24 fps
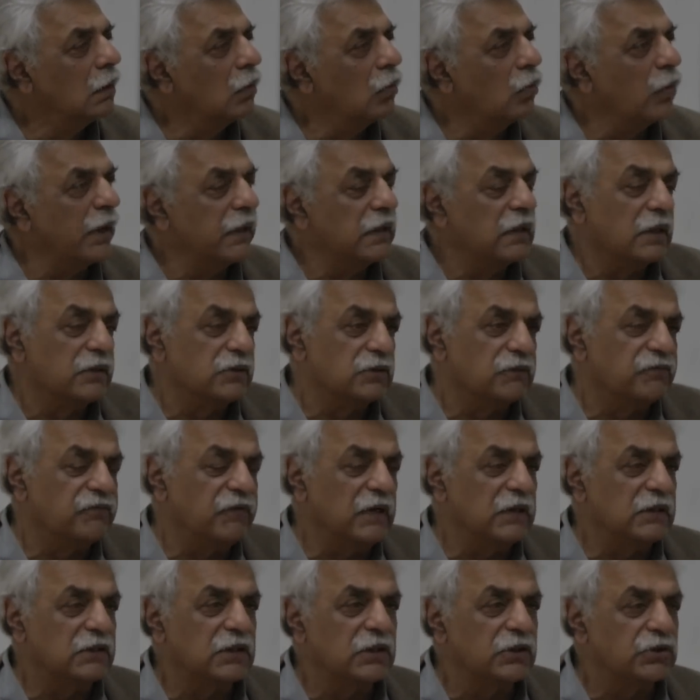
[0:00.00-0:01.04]
when the
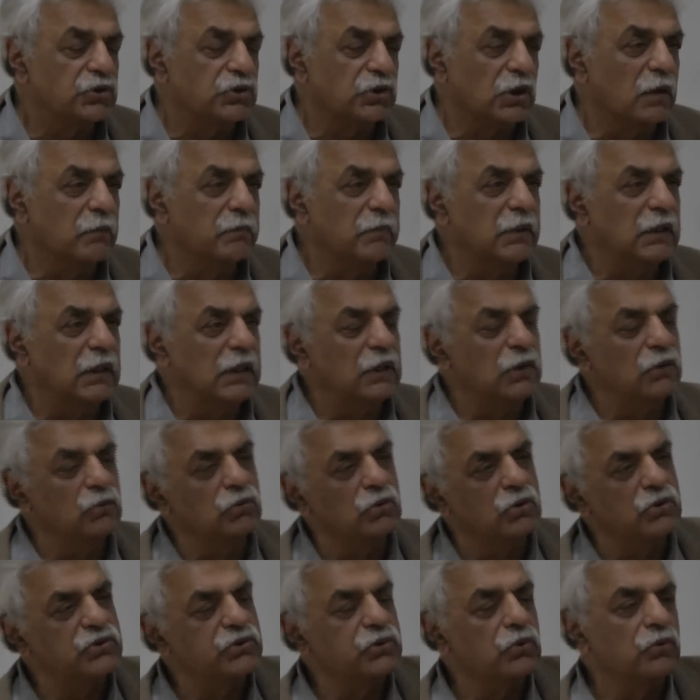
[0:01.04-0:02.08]
defeated
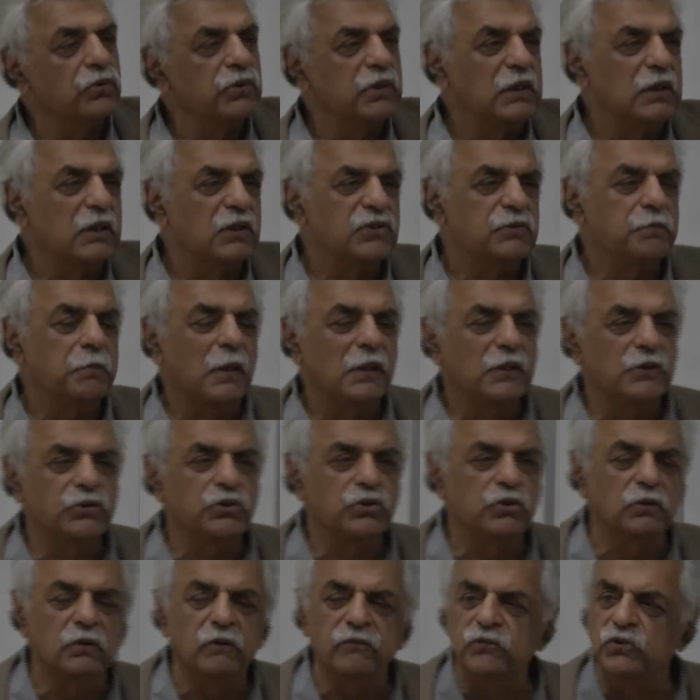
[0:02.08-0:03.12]
Germany, saw the
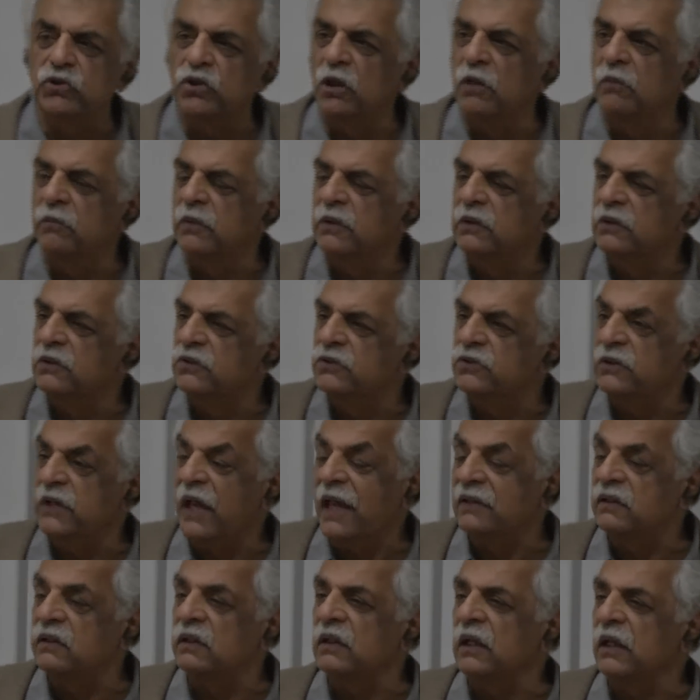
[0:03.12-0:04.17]
expulsion of Germans,
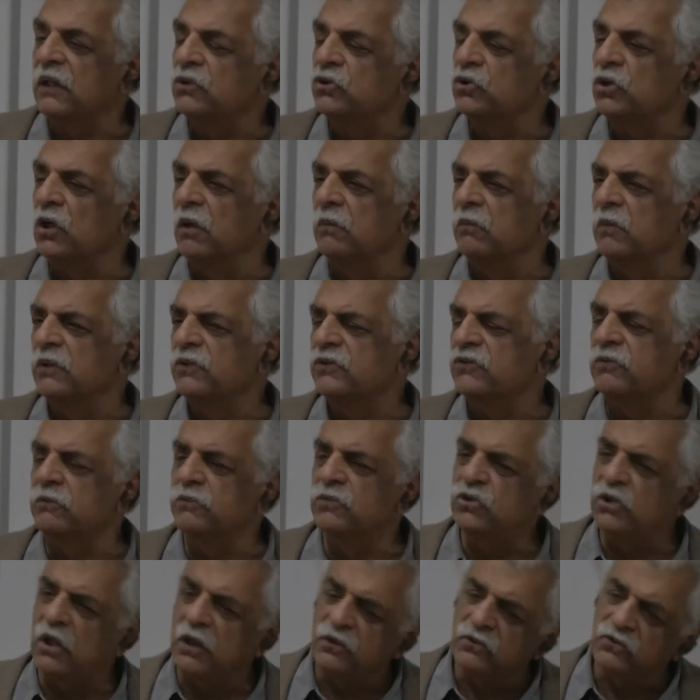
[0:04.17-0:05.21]
ethnic Germans
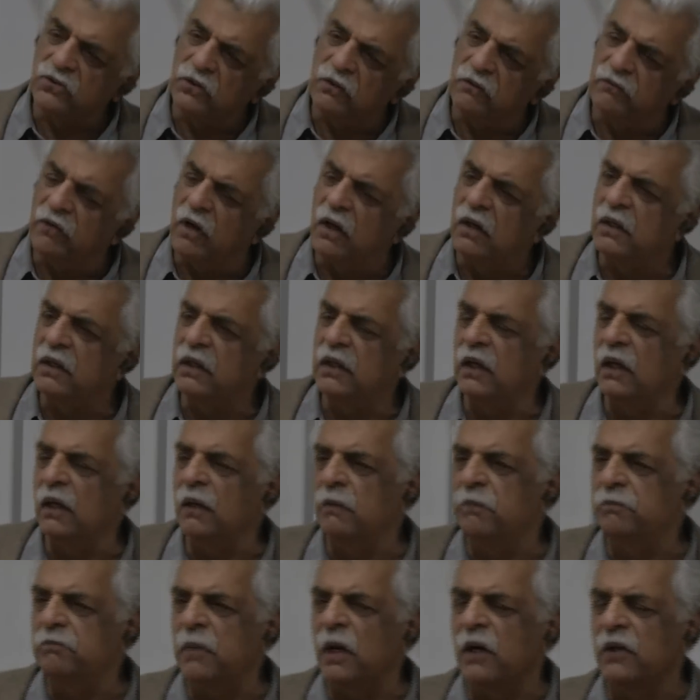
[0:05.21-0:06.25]
from
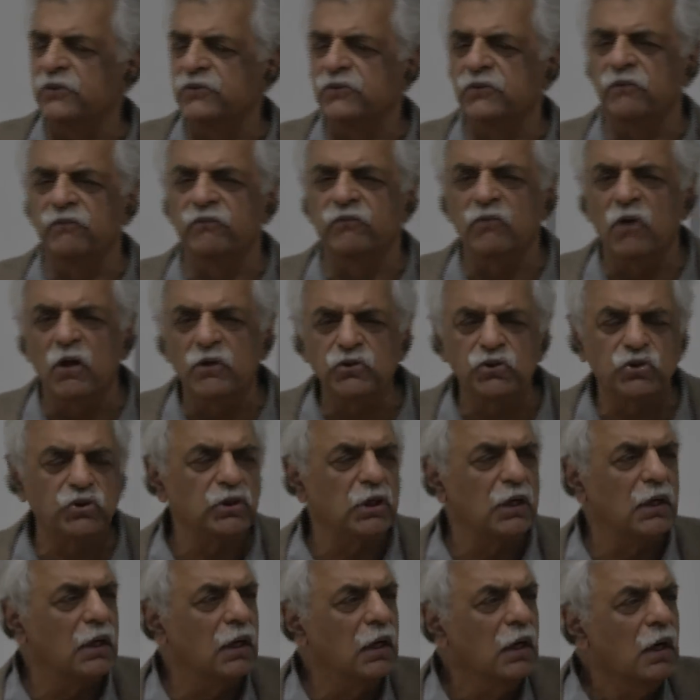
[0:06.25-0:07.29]
Czechoslovakia, parts of
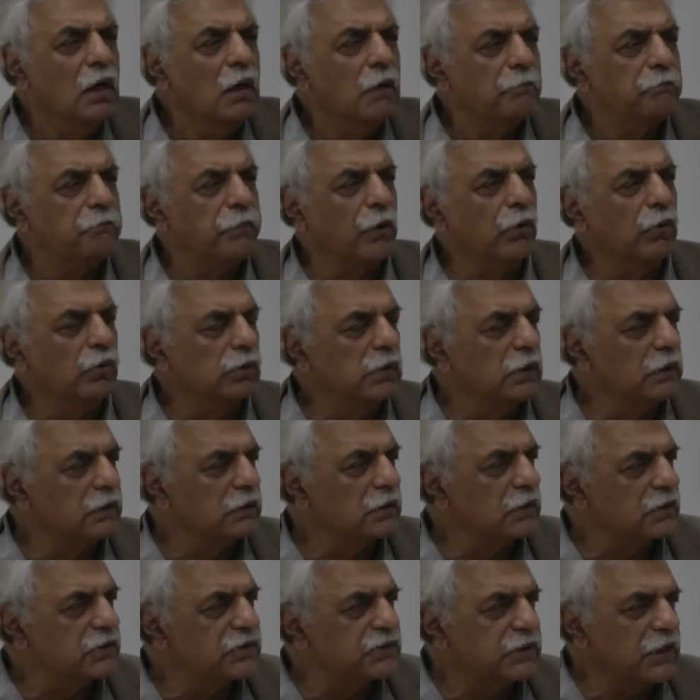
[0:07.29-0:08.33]
Russia,
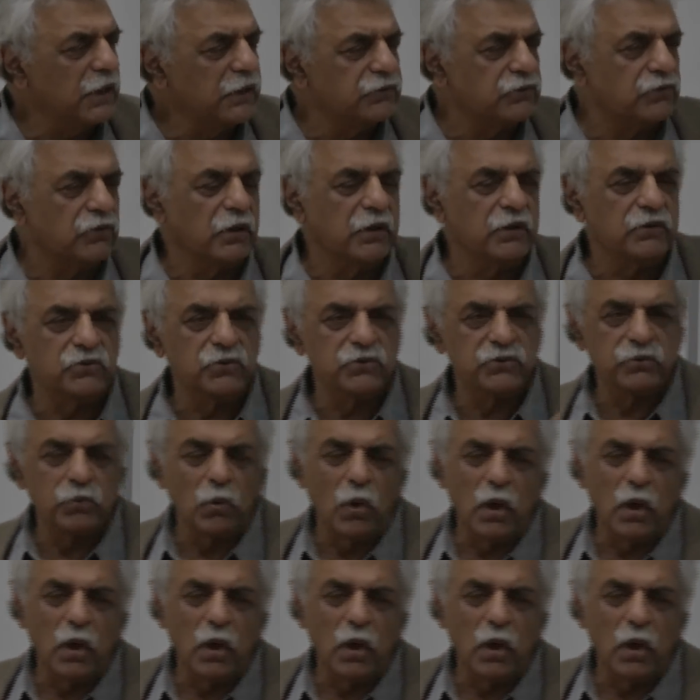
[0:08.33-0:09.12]
Poland, etc. It was